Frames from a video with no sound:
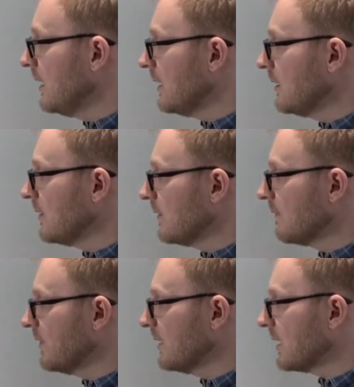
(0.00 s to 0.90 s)
you know, the
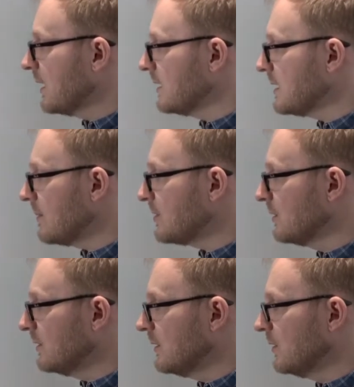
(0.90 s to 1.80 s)
video card has
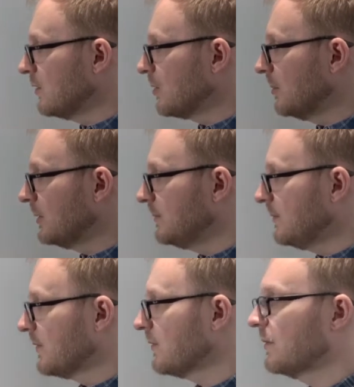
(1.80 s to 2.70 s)
absolutely no
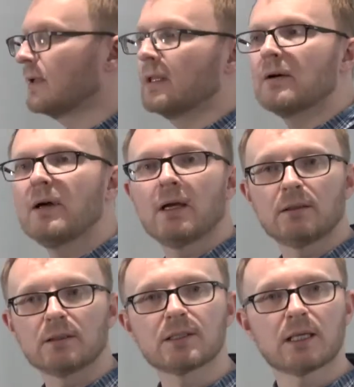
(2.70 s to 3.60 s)
problem throwing that
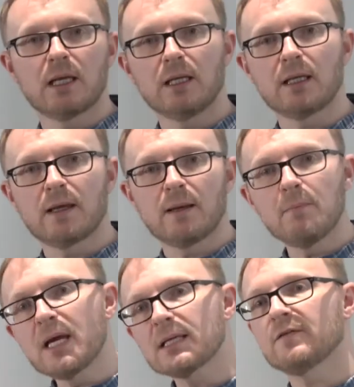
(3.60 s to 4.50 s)
around and scaling that
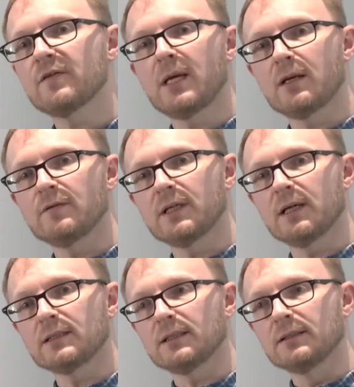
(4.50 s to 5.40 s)
massive amount of
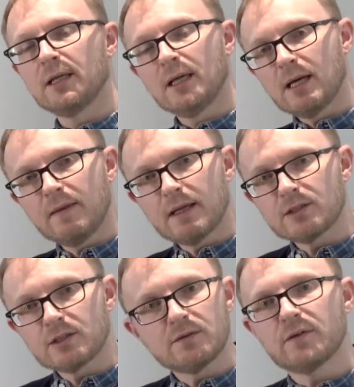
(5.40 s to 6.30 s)
data. And that's
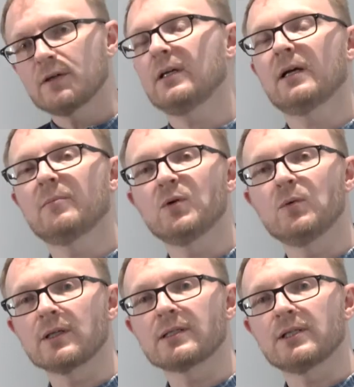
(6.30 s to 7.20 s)
just a very humble
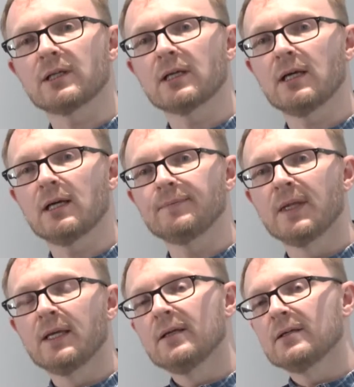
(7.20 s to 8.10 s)
workstation card.
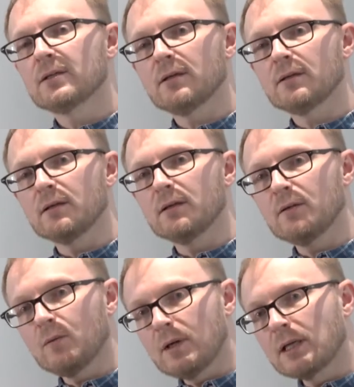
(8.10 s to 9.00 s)
So
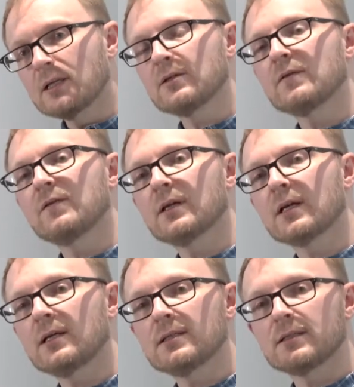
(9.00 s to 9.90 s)
when considering video
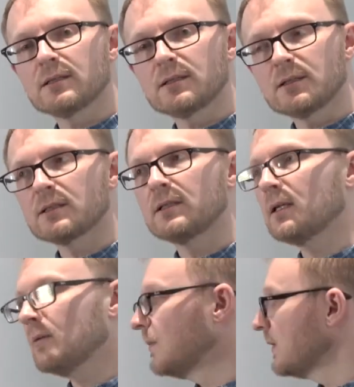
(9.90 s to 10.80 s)
cards, this is just
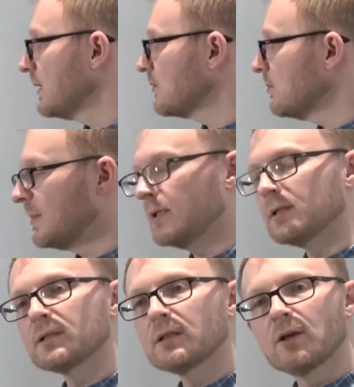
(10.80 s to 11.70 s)
another thing to remember
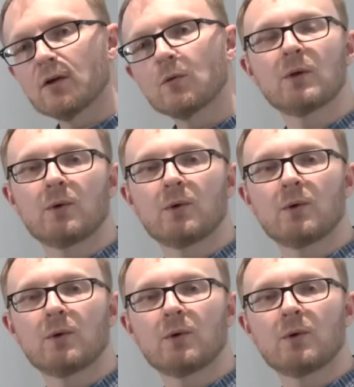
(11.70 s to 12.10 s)
is go with a